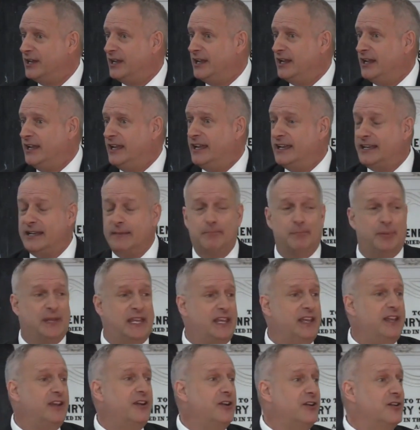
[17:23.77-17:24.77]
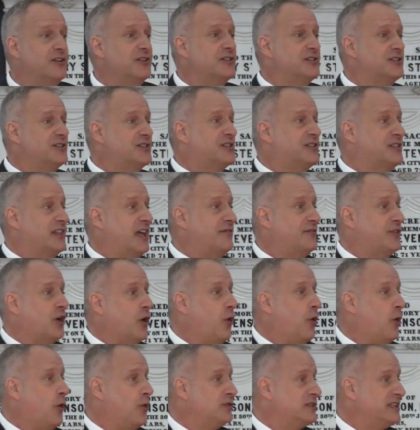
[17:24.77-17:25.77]
it appears that the
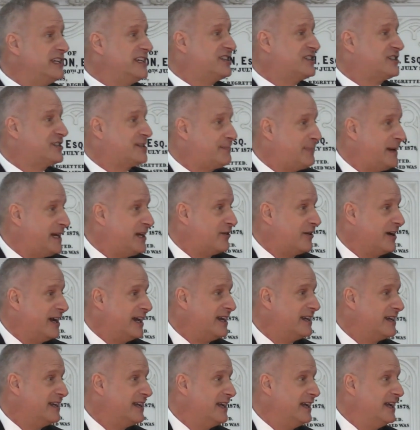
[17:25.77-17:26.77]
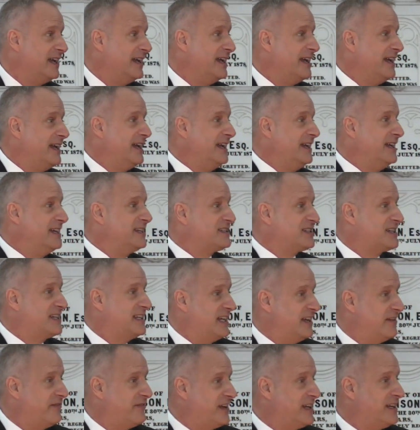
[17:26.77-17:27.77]
Holy Spirit is
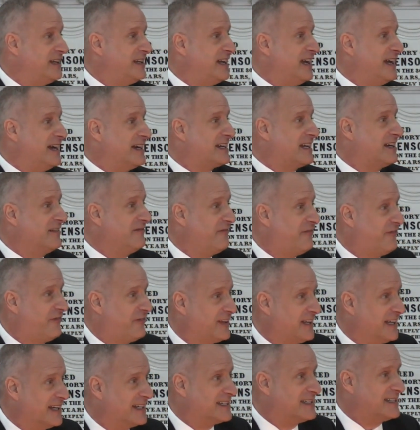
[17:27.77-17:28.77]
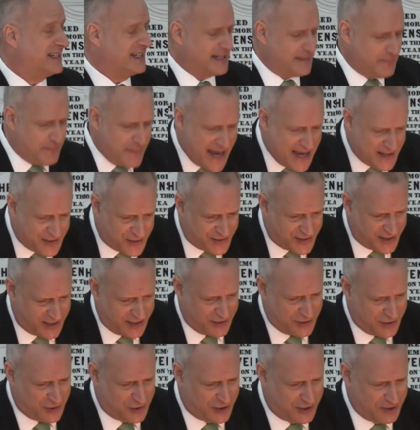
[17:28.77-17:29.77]
giving a conflicting
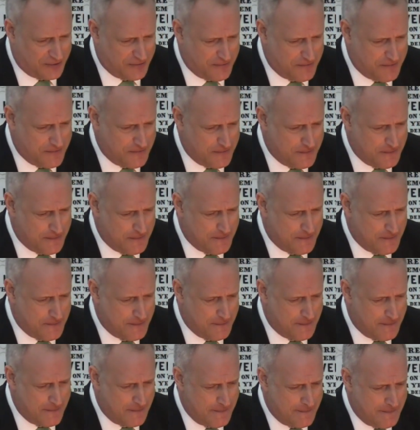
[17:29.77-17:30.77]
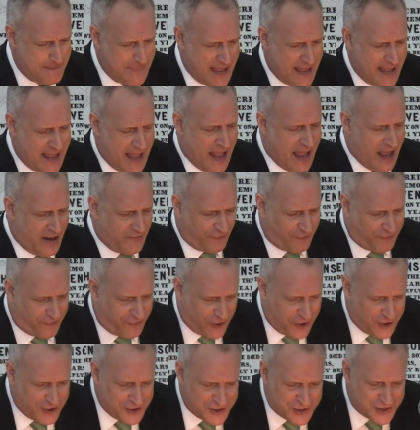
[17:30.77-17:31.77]
message. At
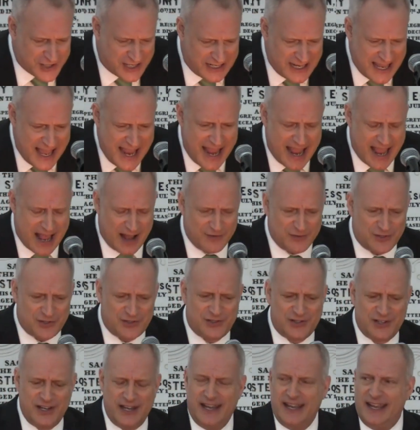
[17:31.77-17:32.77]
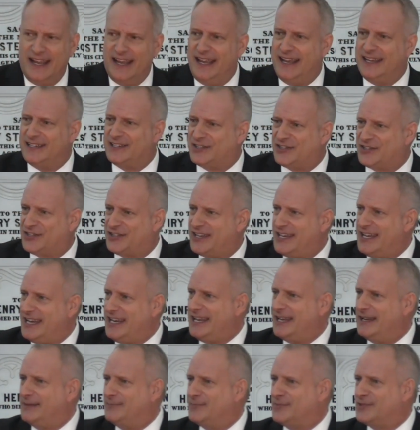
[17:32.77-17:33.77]
first glance, it
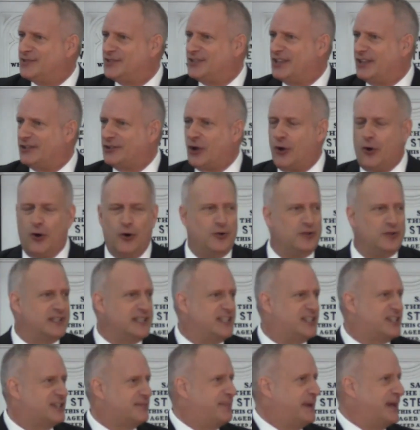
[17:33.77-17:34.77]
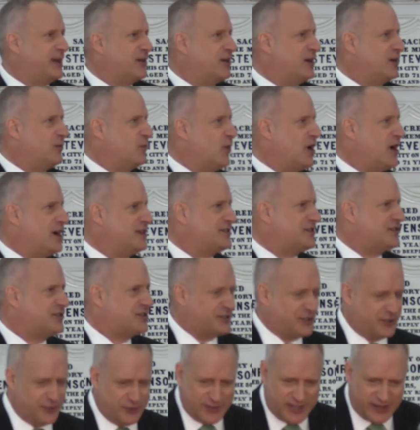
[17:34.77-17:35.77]
seems that the Holy Spirit wants
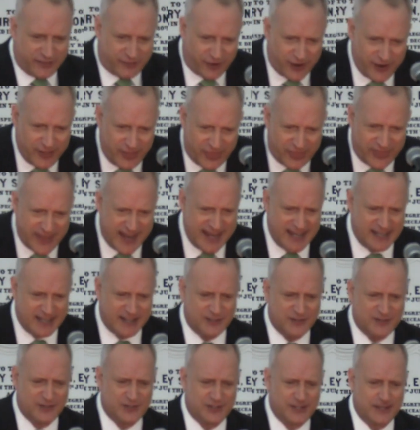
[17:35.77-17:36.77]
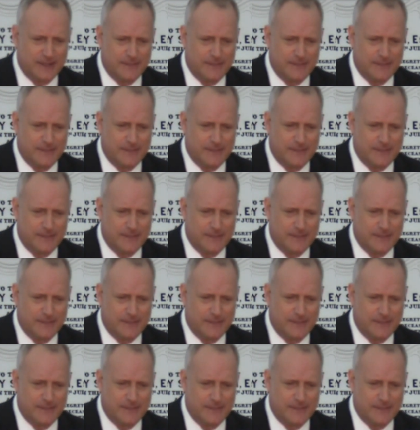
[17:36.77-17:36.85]
two different things.